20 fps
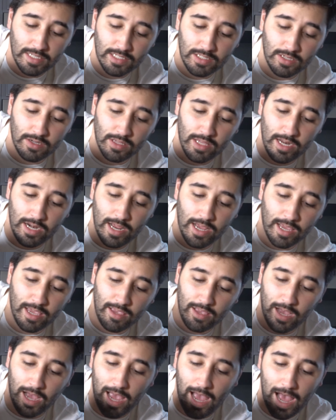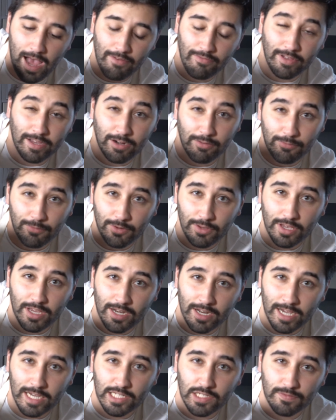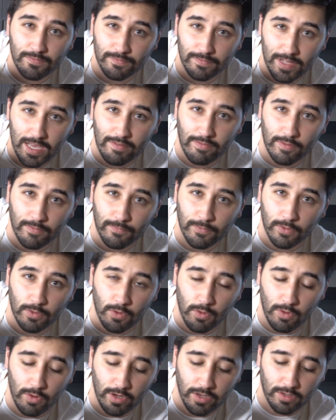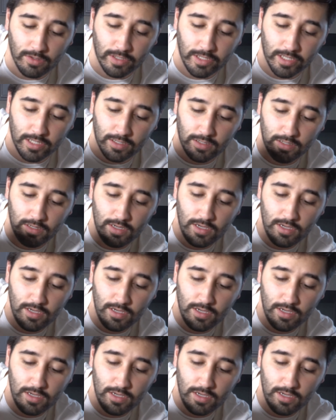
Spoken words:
So then I have like a really nice flavorful oil here.